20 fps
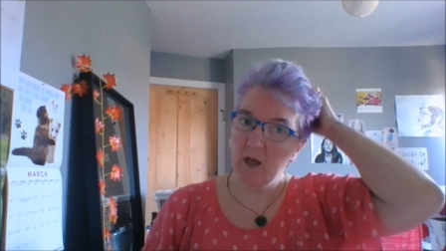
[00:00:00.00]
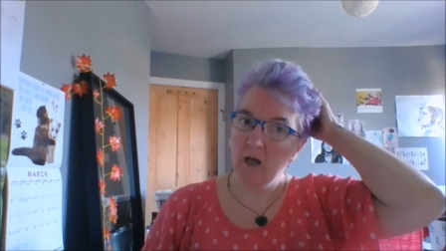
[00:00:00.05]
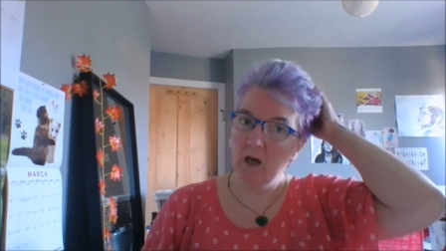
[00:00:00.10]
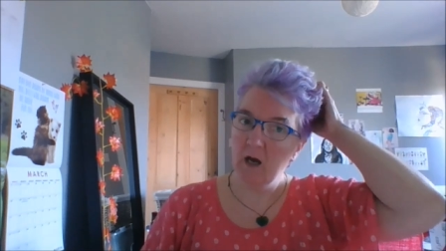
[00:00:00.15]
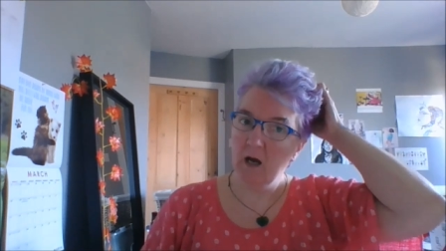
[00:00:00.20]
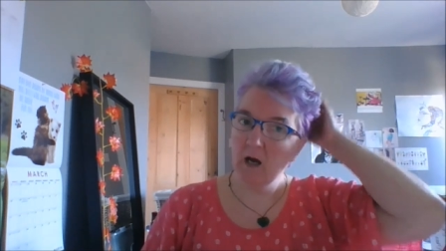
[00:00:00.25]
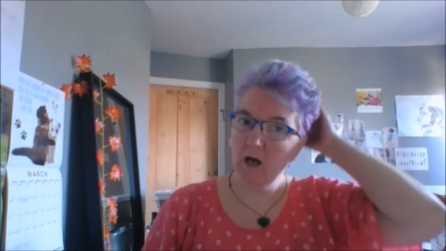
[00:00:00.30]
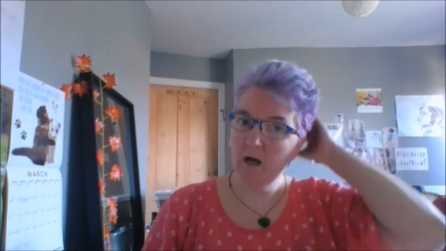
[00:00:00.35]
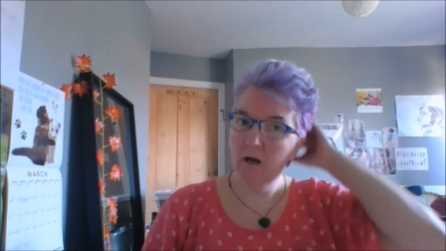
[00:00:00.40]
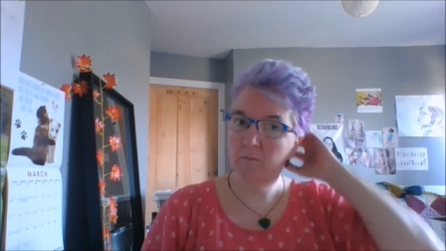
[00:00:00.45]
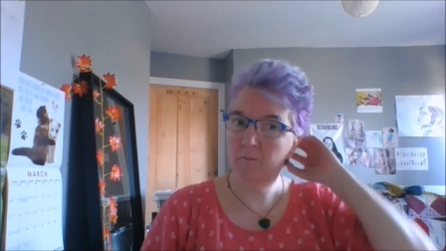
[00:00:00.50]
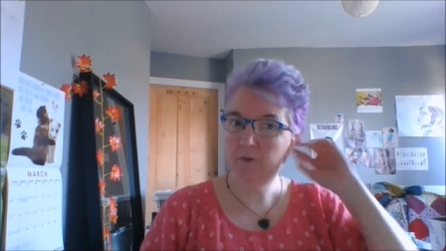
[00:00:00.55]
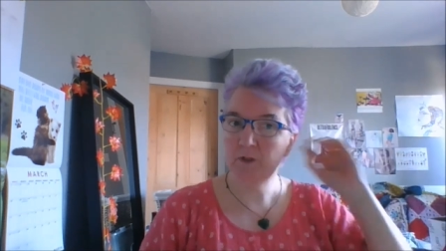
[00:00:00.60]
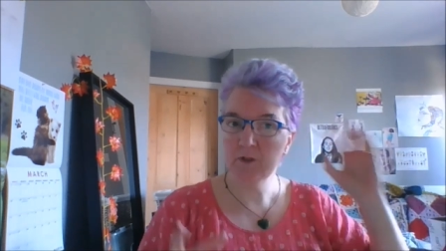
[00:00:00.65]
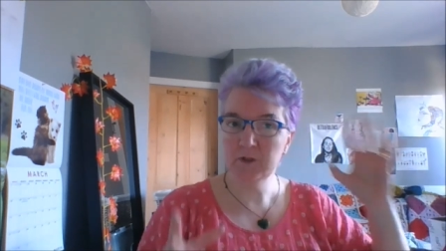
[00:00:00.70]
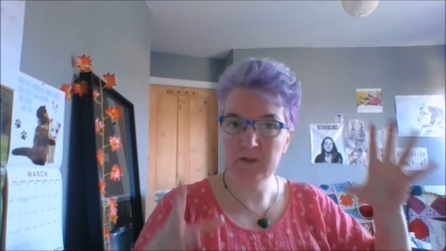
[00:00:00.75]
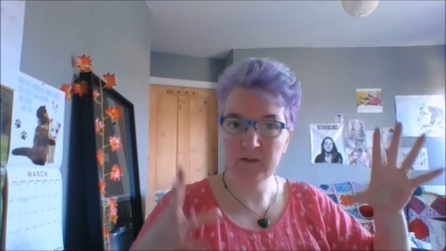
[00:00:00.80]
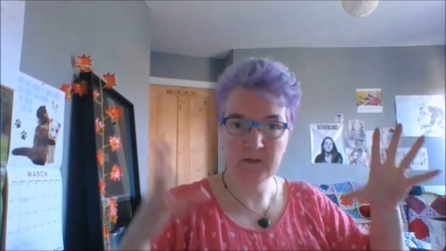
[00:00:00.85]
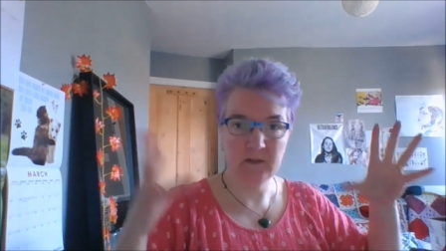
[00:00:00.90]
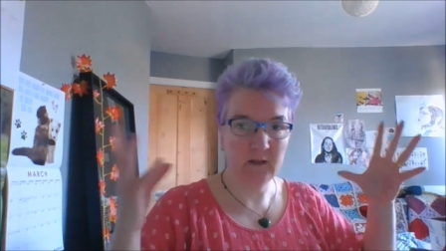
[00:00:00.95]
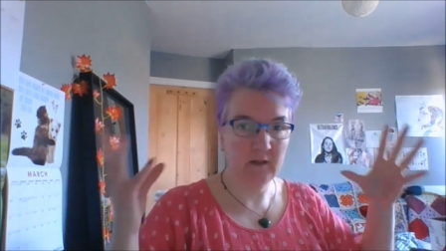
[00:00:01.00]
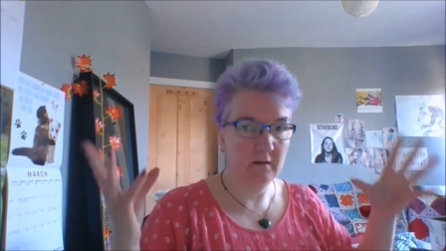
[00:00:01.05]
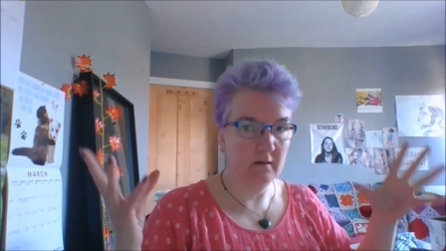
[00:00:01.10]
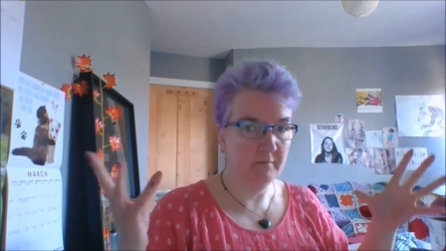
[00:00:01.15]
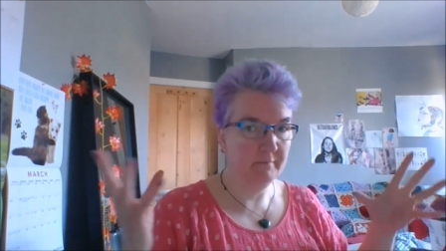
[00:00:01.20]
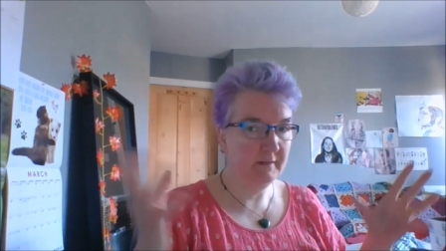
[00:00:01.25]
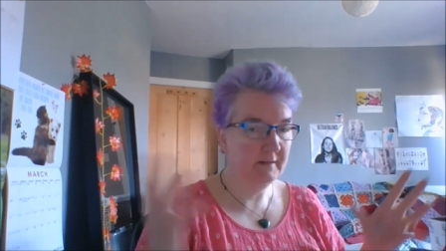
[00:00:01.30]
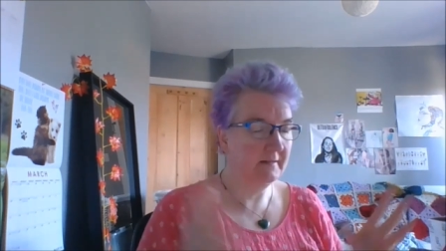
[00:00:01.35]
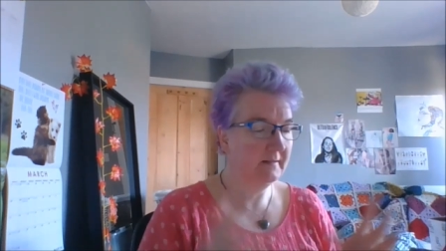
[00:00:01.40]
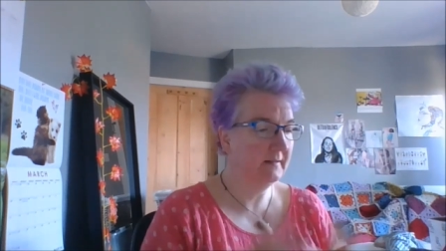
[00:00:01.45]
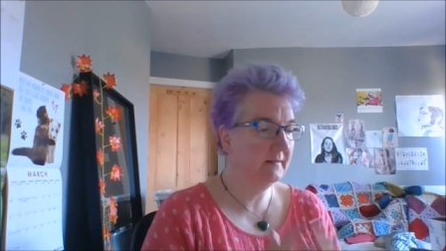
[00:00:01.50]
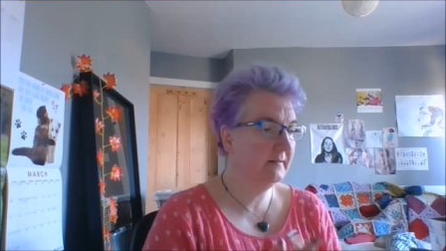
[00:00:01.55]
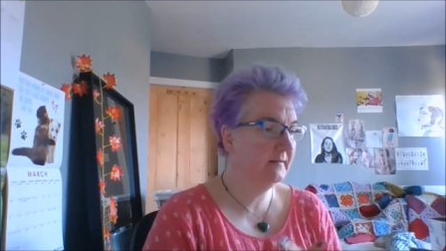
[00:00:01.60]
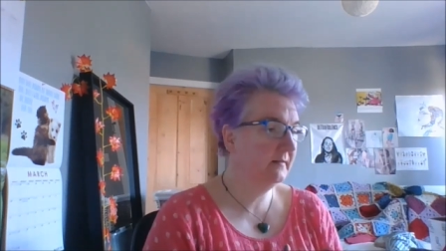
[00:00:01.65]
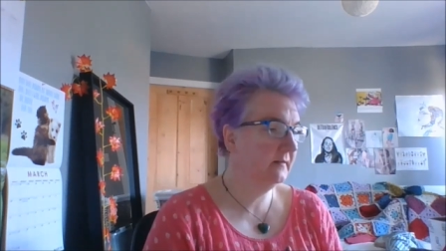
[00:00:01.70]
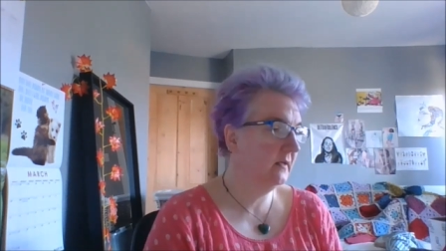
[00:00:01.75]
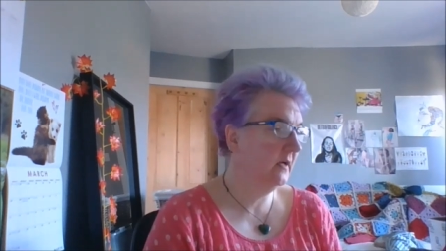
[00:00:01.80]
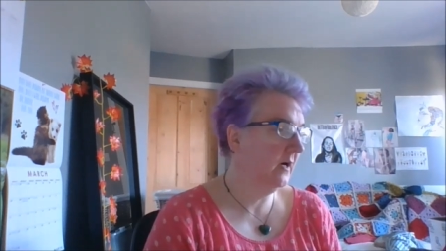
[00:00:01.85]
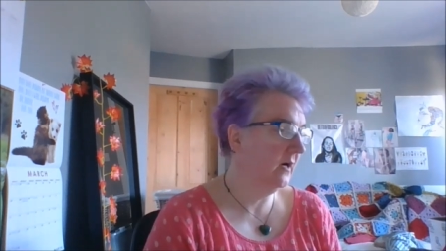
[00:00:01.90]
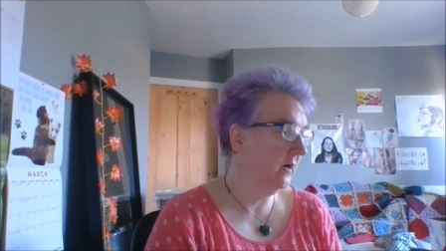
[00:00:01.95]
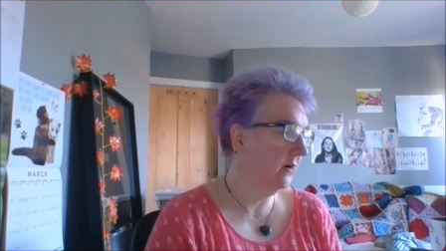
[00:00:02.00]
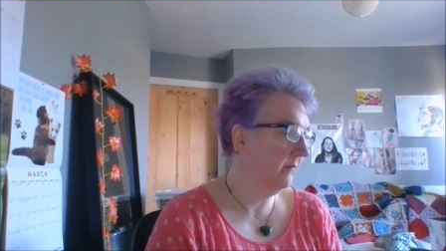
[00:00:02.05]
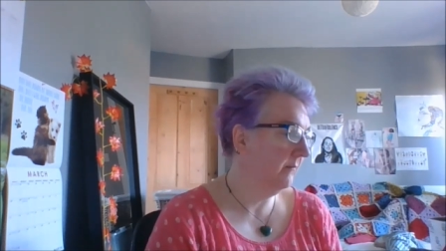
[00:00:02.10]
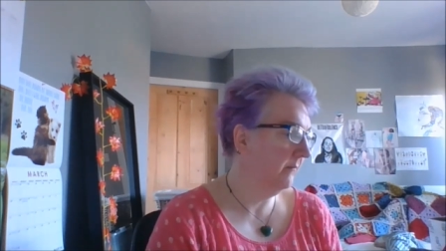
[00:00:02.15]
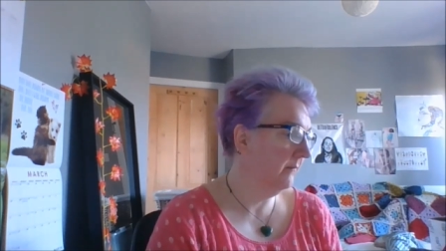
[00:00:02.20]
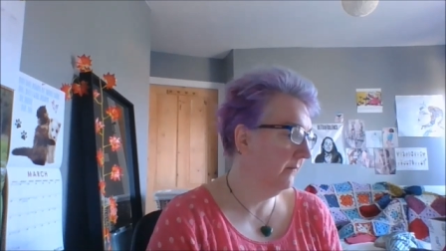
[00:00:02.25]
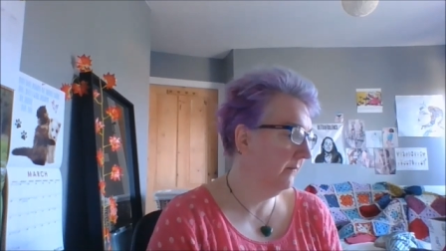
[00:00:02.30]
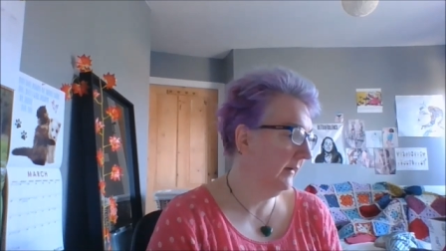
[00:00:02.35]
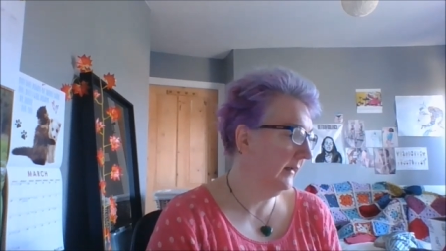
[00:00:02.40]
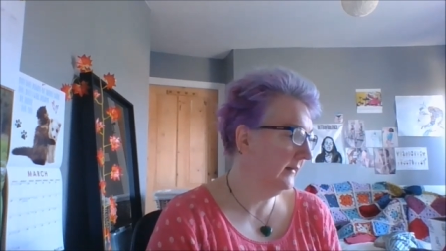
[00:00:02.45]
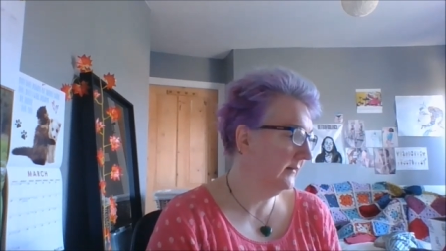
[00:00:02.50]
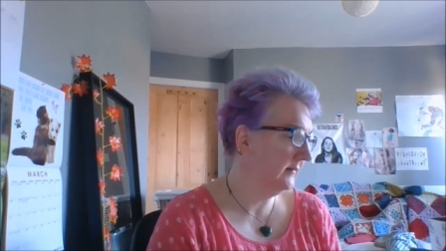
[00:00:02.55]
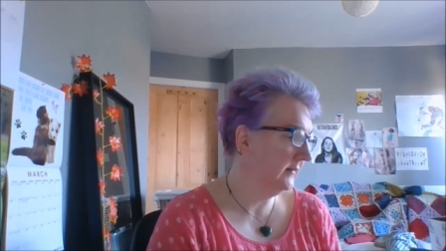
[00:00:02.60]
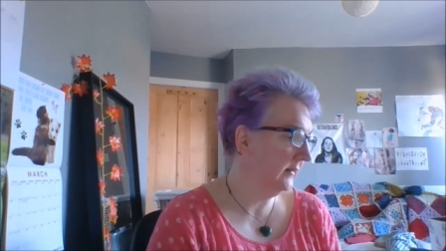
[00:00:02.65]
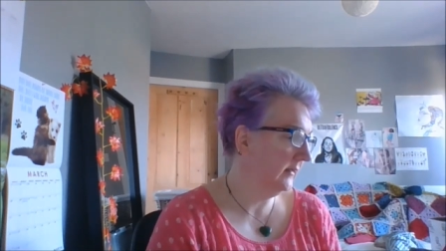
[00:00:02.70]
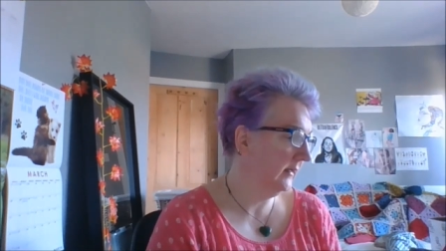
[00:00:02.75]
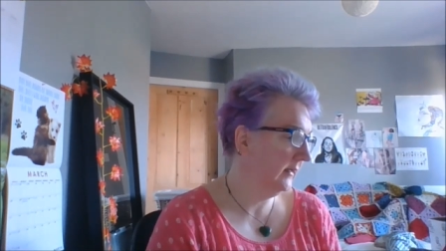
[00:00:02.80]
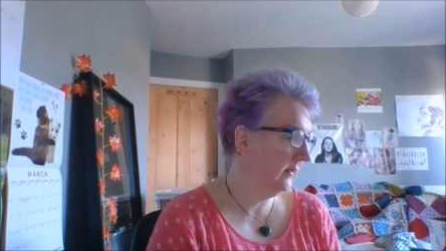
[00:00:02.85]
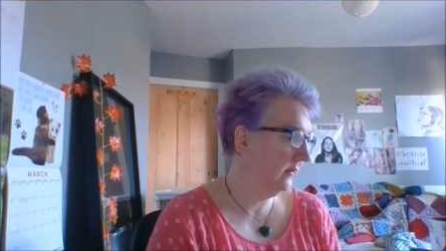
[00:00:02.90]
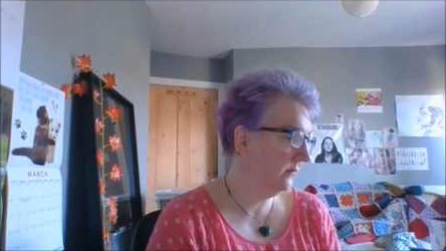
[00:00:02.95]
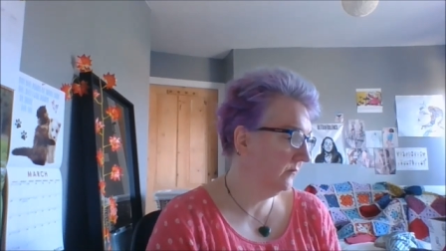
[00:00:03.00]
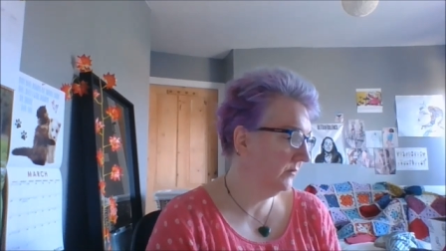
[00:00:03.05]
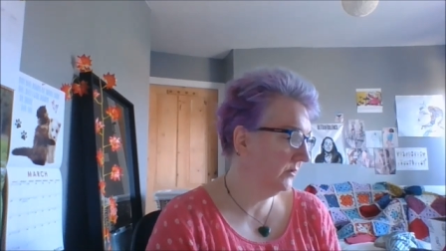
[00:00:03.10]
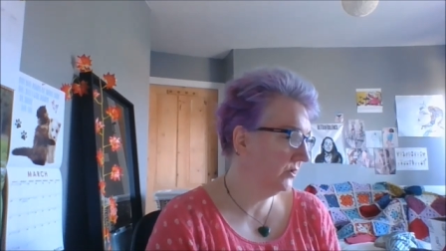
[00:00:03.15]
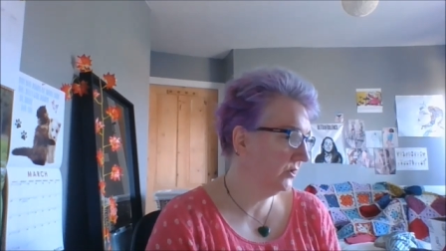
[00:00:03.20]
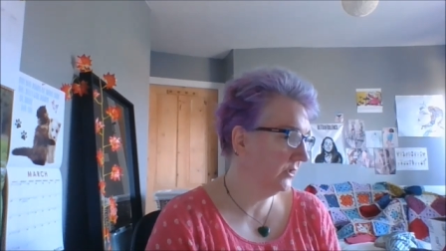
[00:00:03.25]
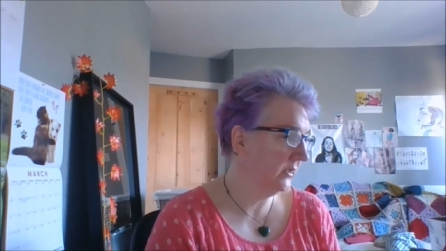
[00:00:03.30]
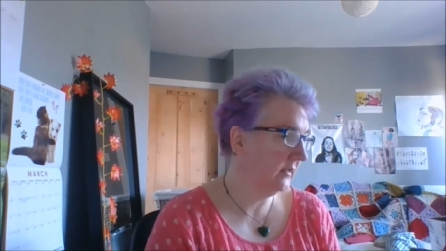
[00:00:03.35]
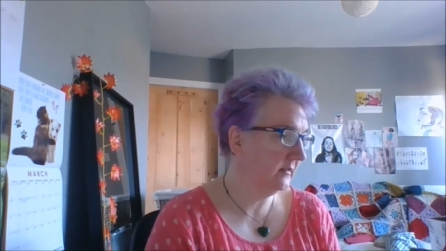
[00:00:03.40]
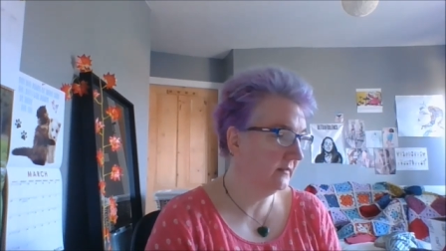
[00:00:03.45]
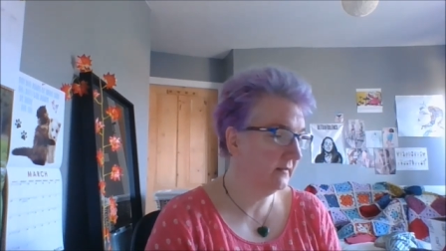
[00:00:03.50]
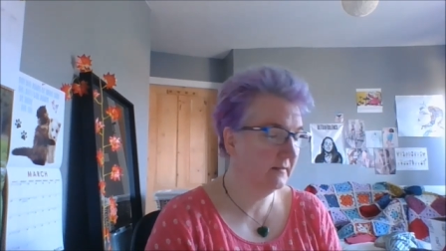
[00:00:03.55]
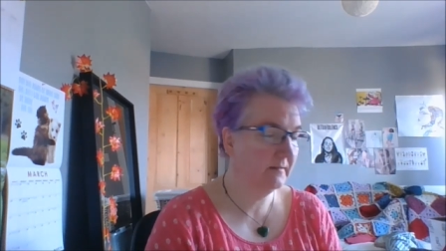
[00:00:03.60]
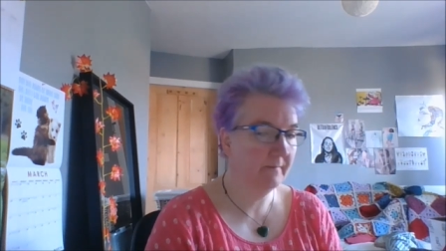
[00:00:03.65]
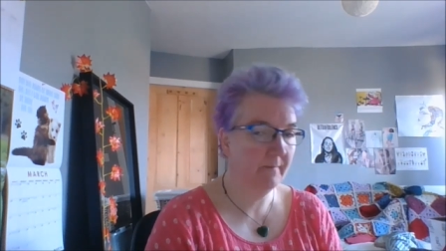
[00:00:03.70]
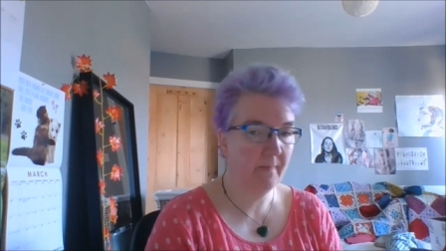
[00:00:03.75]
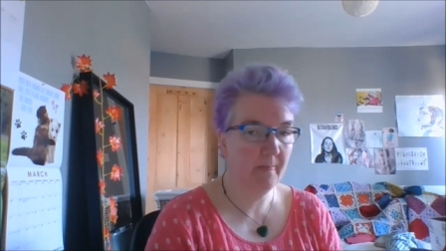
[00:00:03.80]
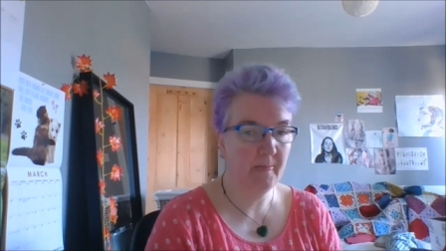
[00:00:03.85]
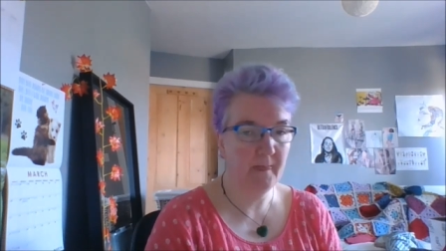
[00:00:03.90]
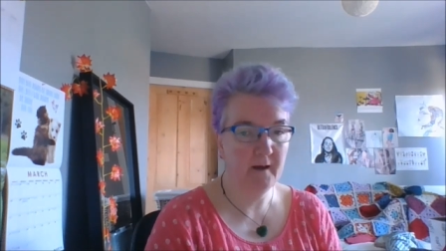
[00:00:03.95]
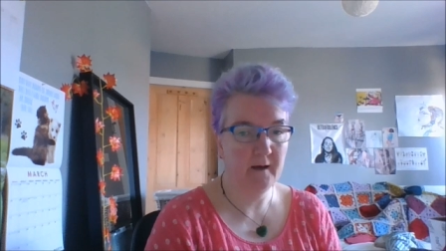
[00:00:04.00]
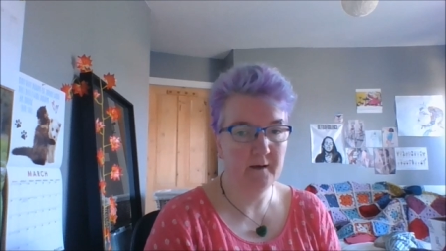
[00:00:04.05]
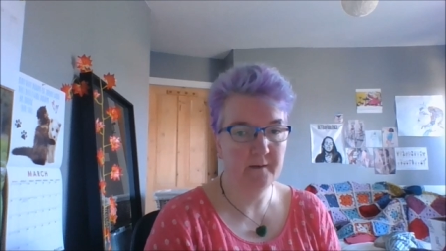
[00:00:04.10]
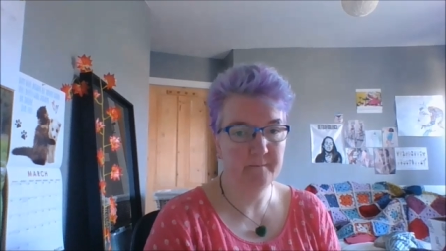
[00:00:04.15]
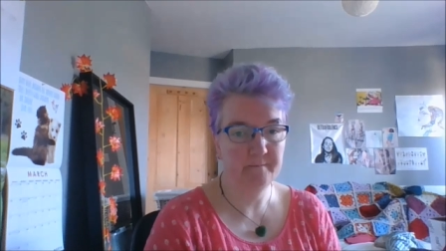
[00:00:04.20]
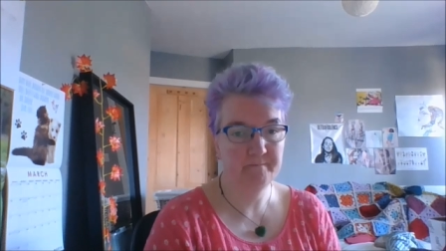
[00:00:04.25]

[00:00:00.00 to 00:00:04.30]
um, which is a, a business um, based in England, which does, um,